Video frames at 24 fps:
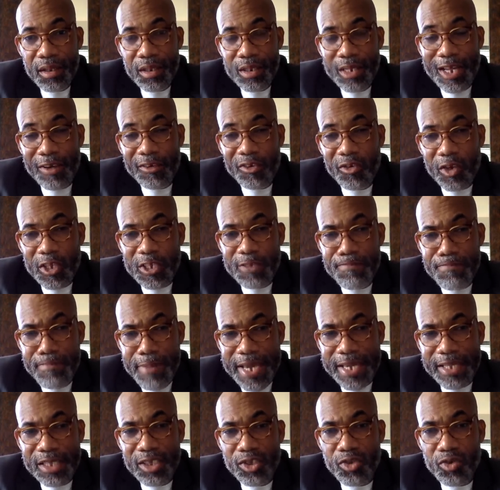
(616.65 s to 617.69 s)
That was
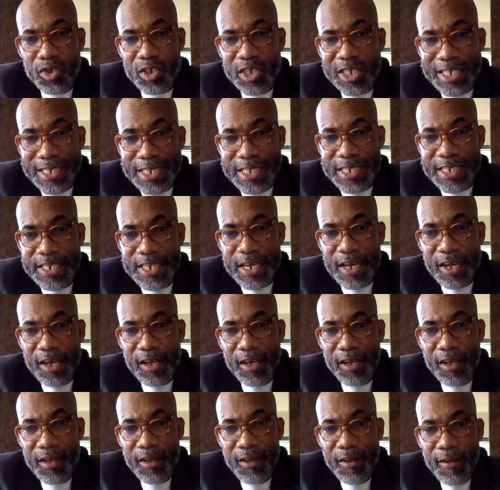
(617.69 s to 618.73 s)
made to
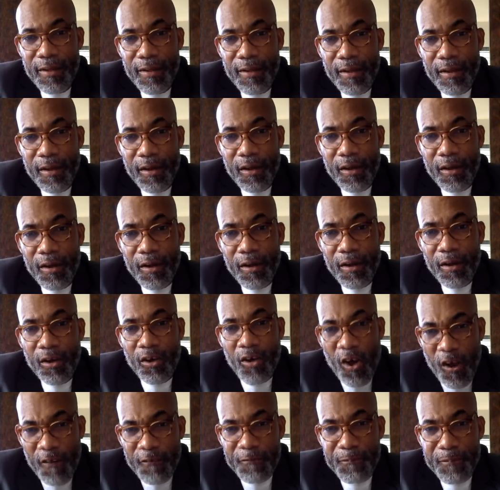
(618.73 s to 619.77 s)
senior
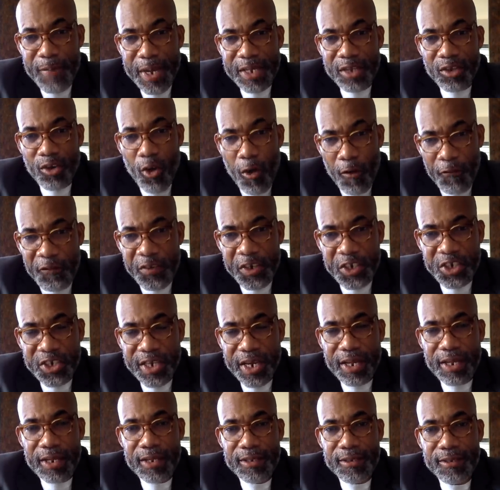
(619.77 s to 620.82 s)
government
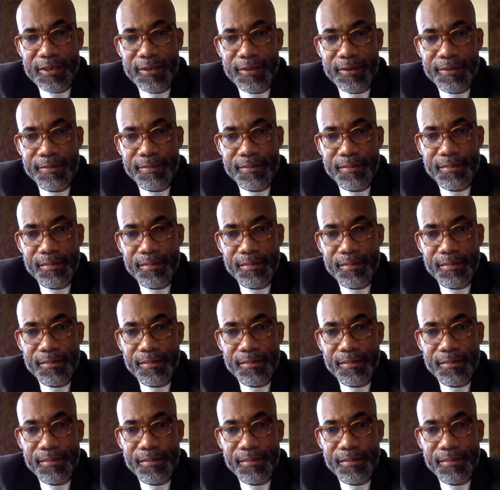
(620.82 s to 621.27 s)
officials.